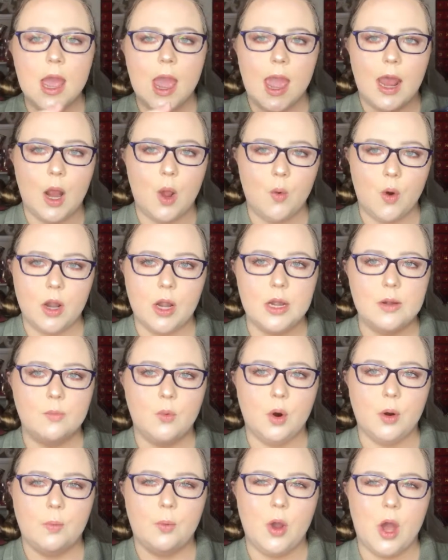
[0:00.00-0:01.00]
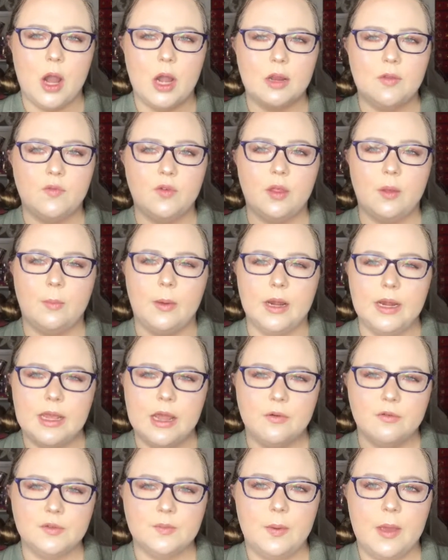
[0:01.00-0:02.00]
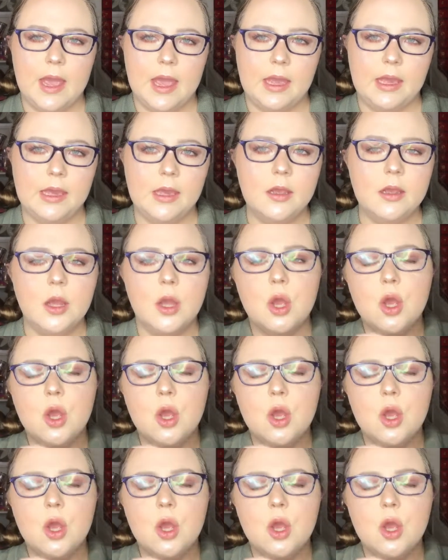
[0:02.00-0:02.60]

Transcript: and I wanted more product for the money I was paying.